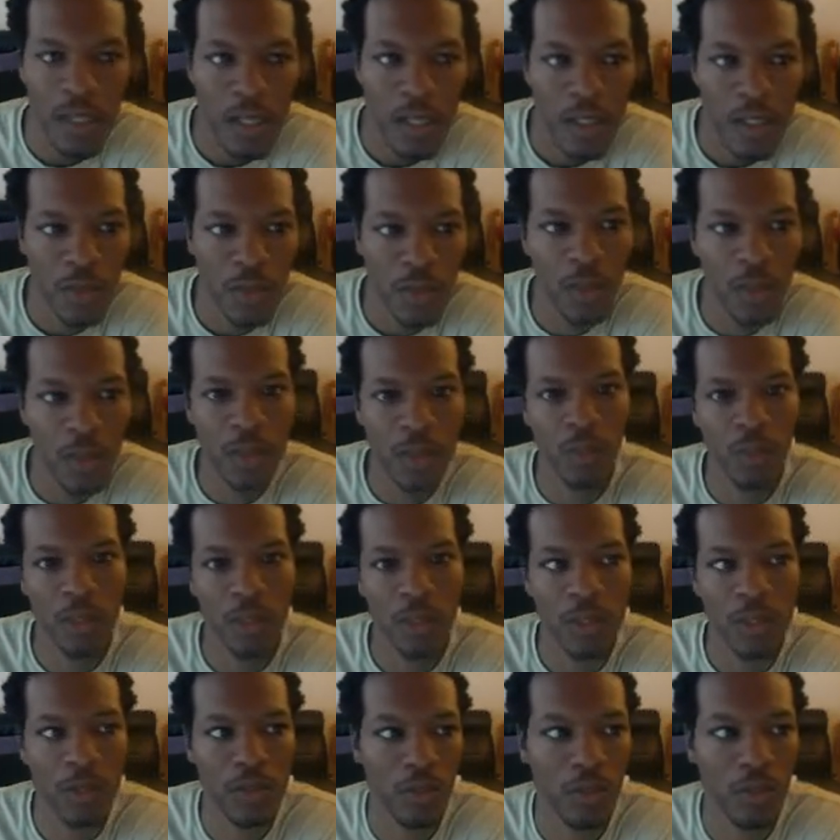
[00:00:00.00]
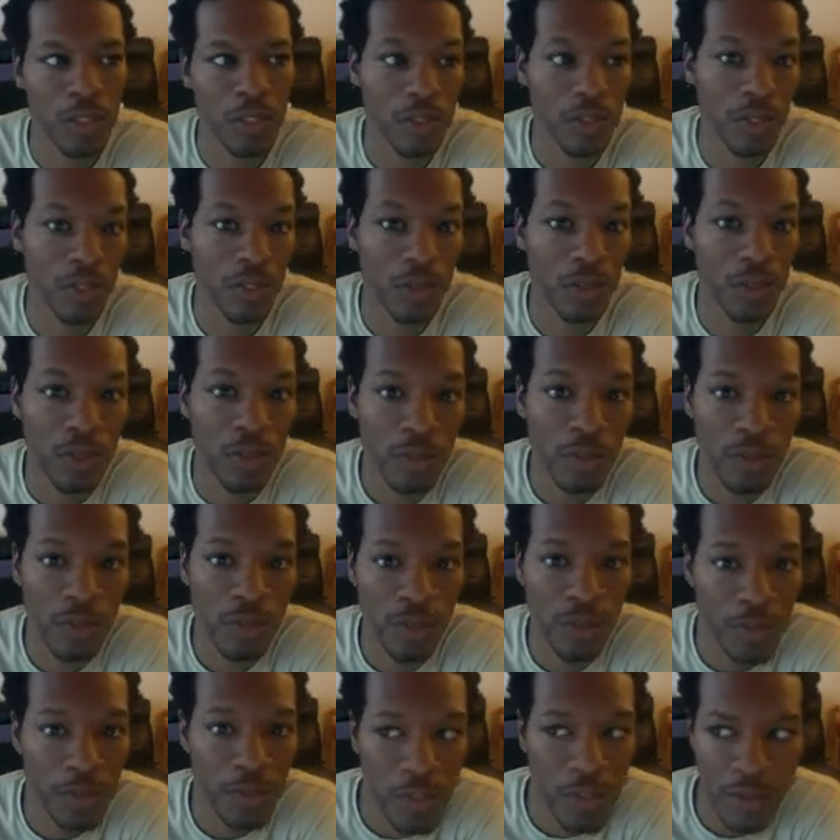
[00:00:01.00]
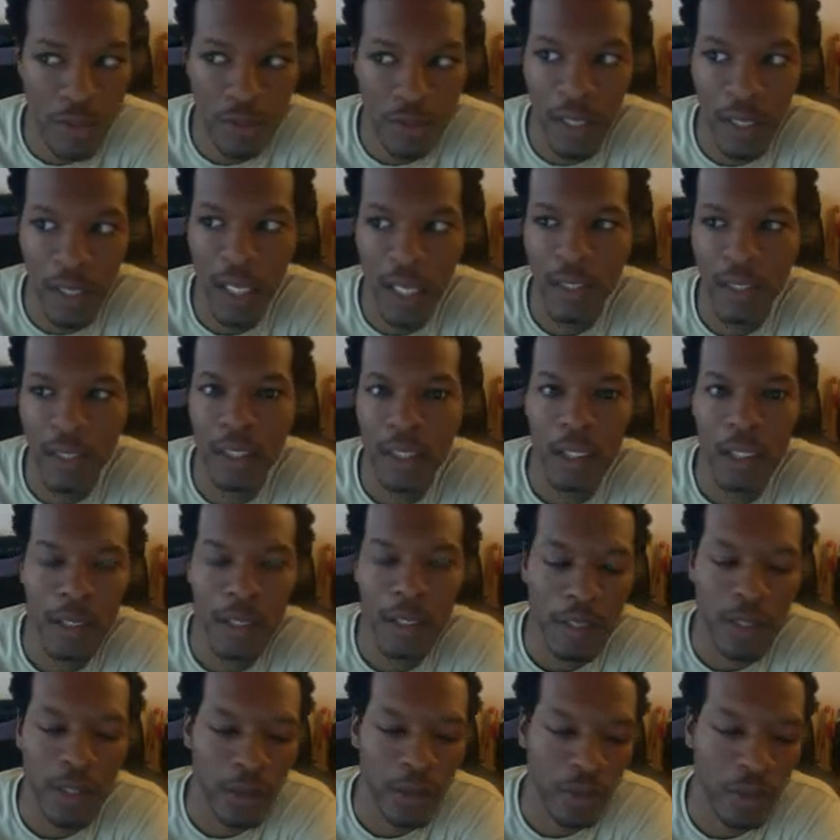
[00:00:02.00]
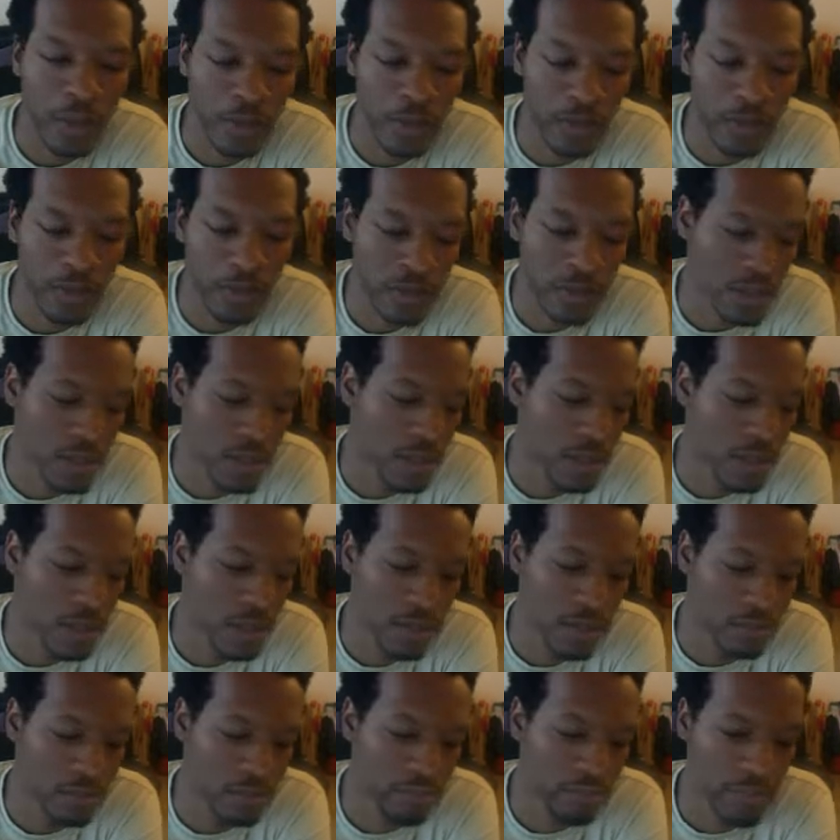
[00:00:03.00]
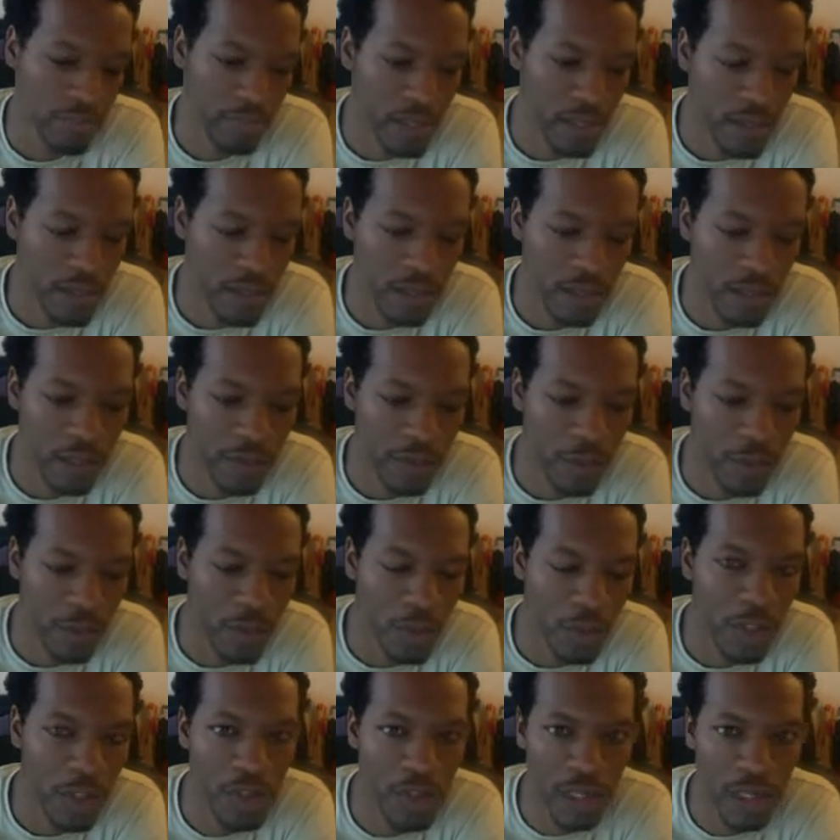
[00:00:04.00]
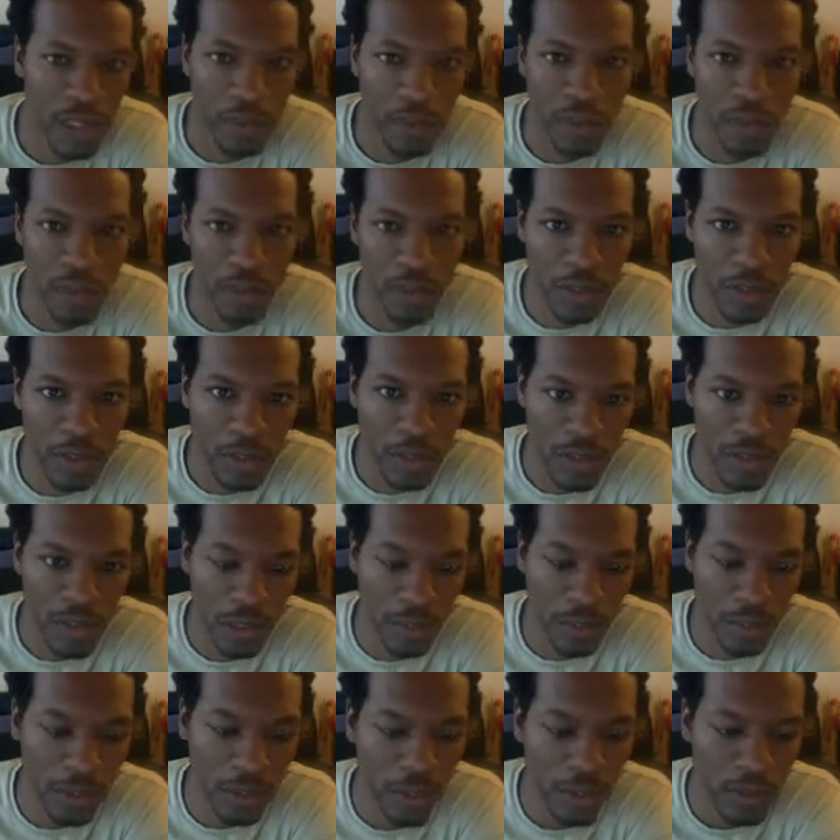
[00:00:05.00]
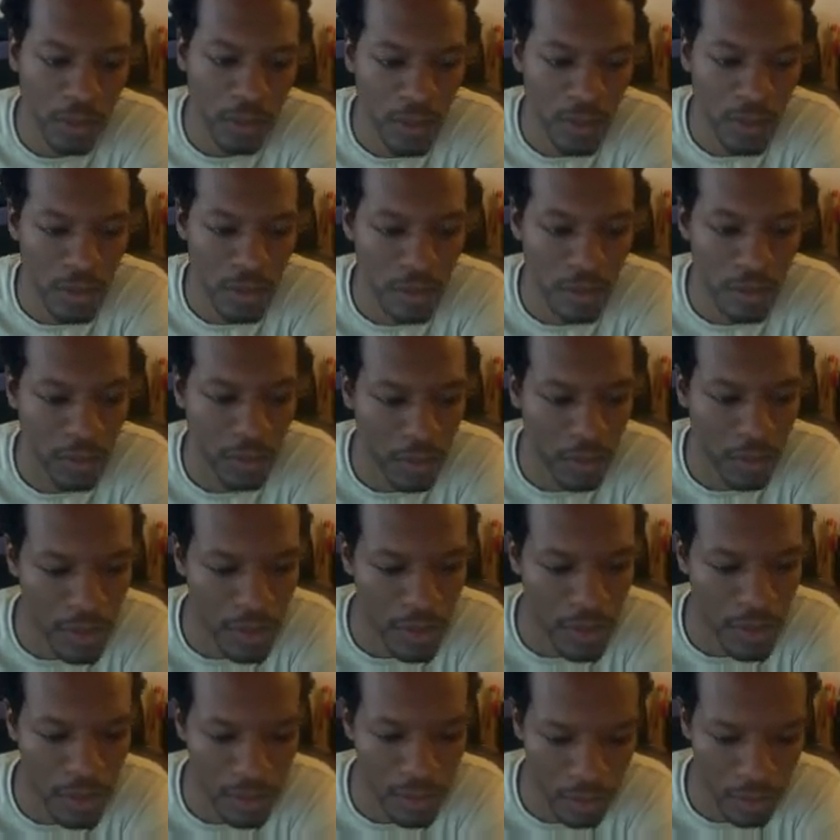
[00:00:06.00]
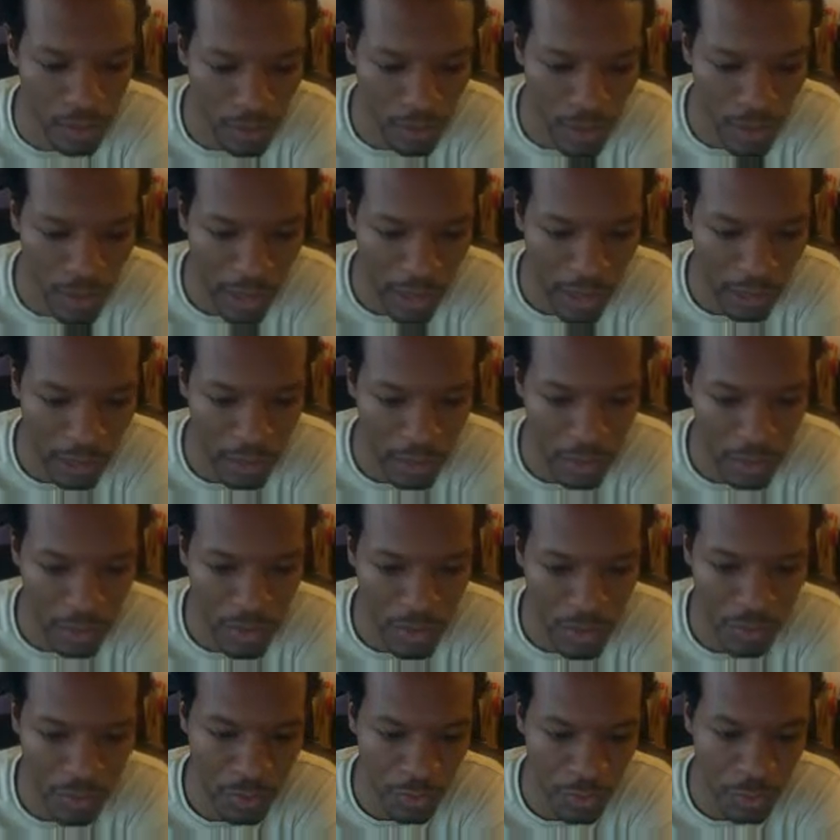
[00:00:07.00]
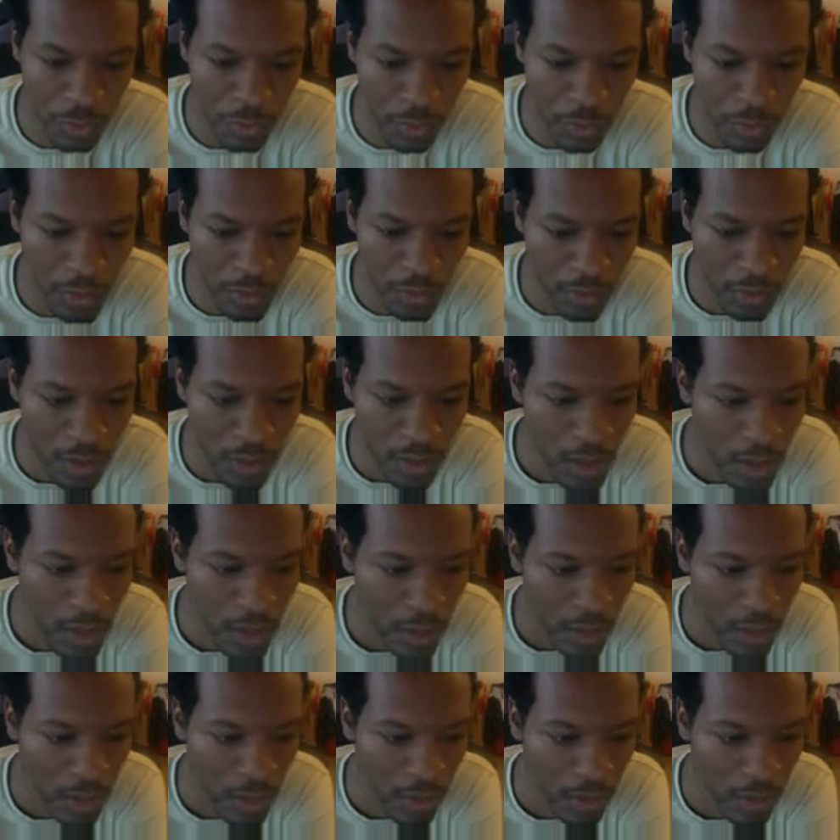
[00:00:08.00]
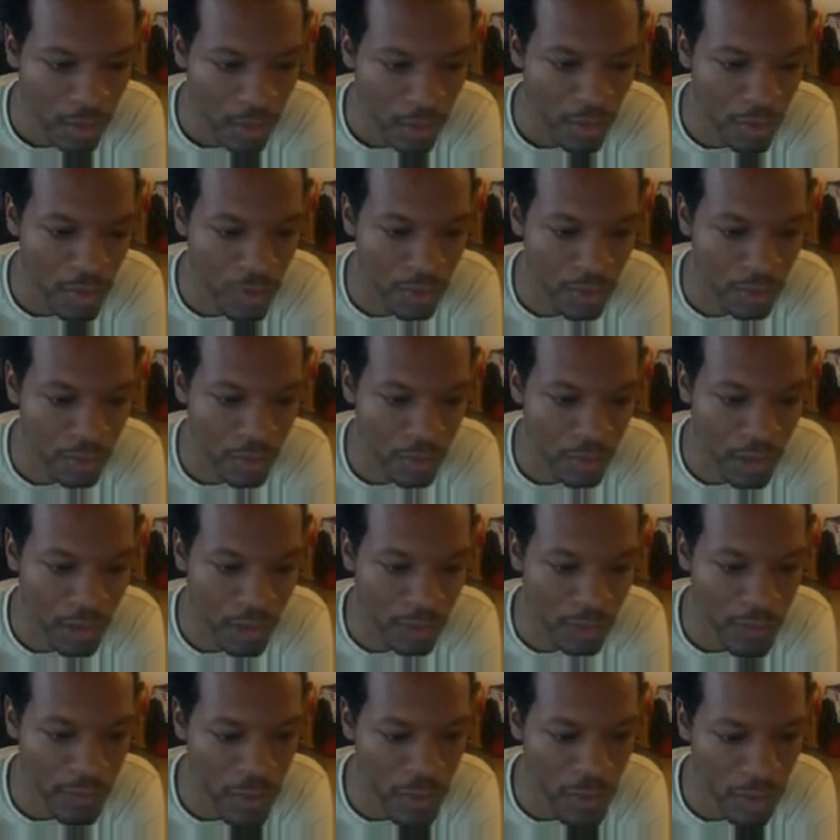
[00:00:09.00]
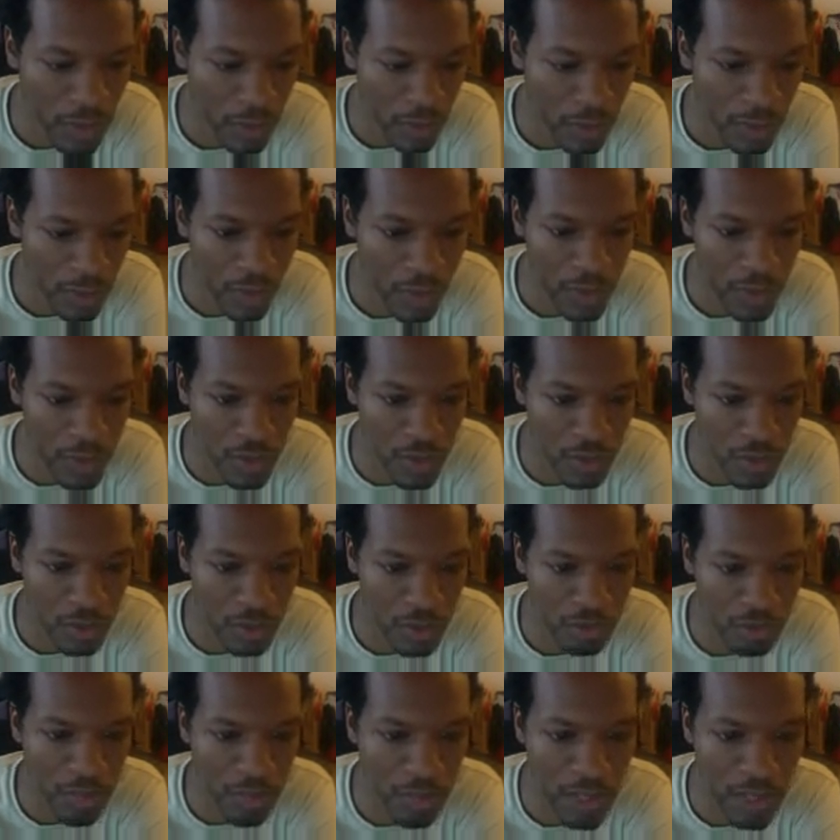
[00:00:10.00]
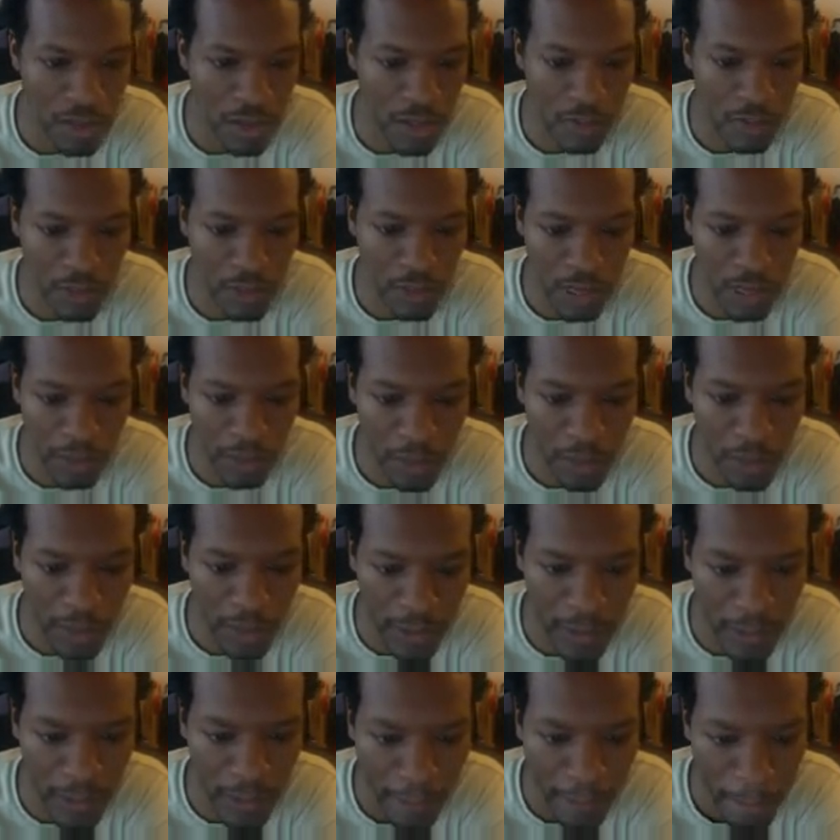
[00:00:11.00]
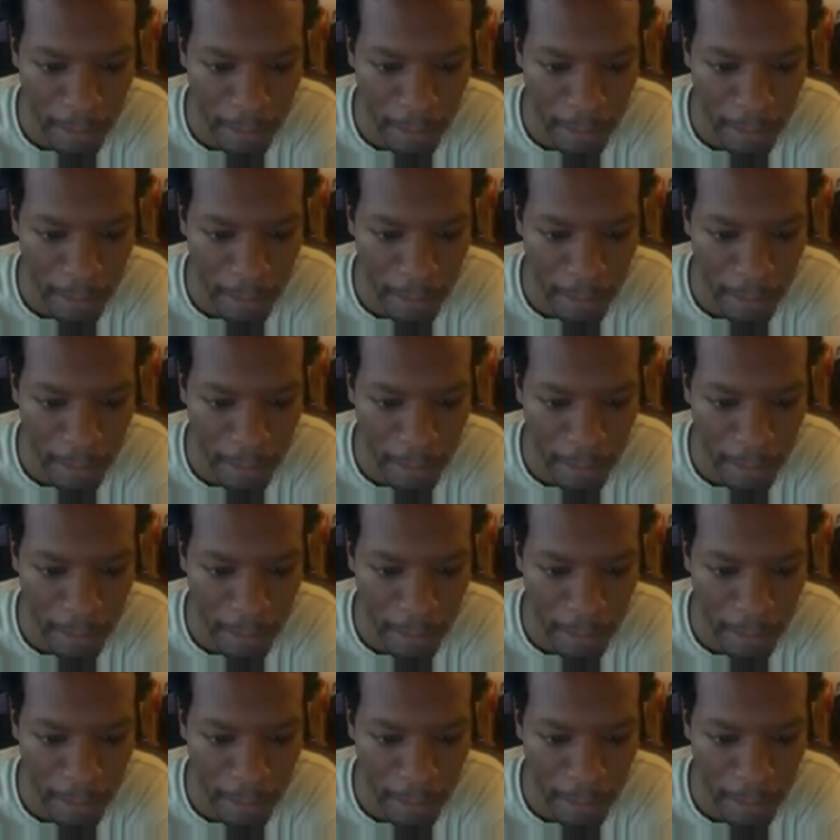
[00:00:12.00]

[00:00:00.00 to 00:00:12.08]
So what what what should you do? Diversify. You know, just that's it. If you want to use Libra, you can use Libra. Use it. Let me see. You got use it for Uber. You can use it for Lyft. You can use it buy stuff on eBay.